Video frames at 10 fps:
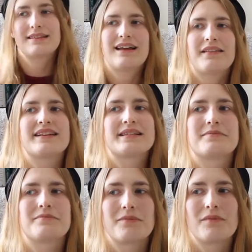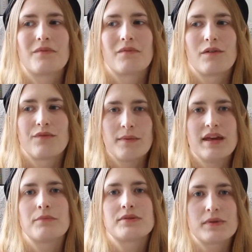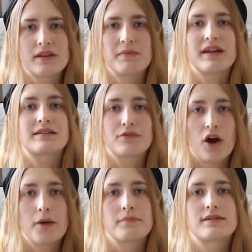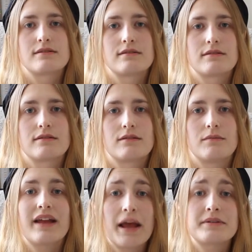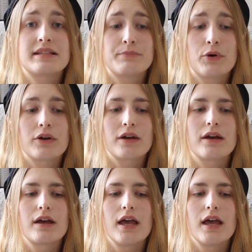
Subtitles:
Now this, for me, was one of the biggest gripes when it came to this book.